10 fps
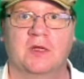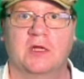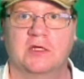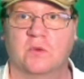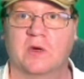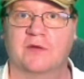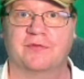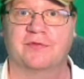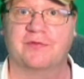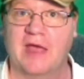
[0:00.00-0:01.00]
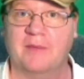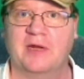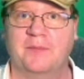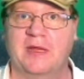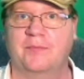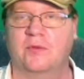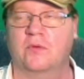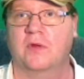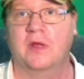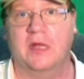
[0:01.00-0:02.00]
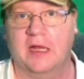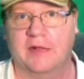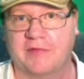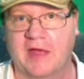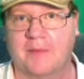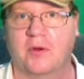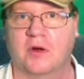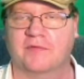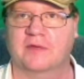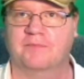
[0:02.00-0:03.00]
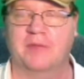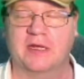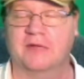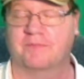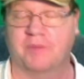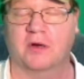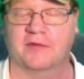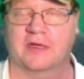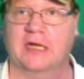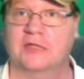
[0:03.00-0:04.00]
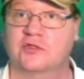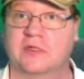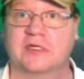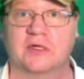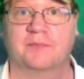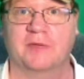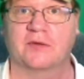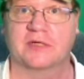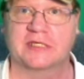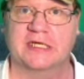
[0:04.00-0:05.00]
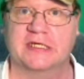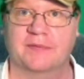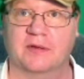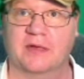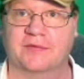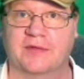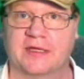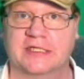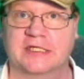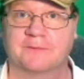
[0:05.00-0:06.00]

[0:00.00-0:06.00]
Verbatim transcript: to where that many people that part of the big part of the country is going to be able to see something like this